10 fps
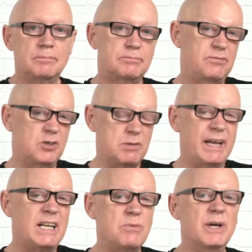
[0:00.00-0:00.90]

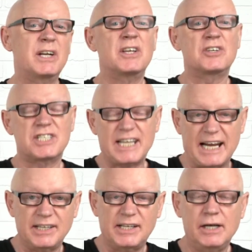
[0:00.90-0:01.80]
Fundamentally, whether they're
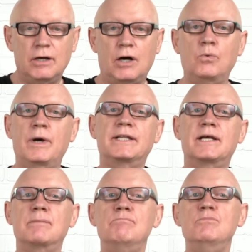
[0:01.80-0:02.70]
static or whether
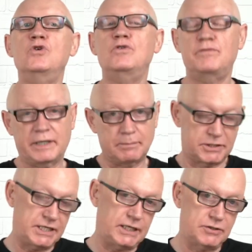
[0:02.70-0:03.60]
they're moving,
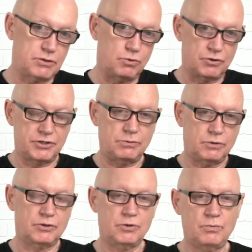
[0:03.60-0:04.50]
particularly towards you
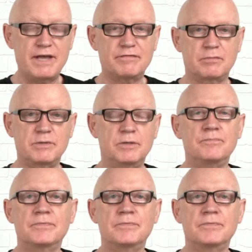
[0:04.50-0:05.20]
or away from you.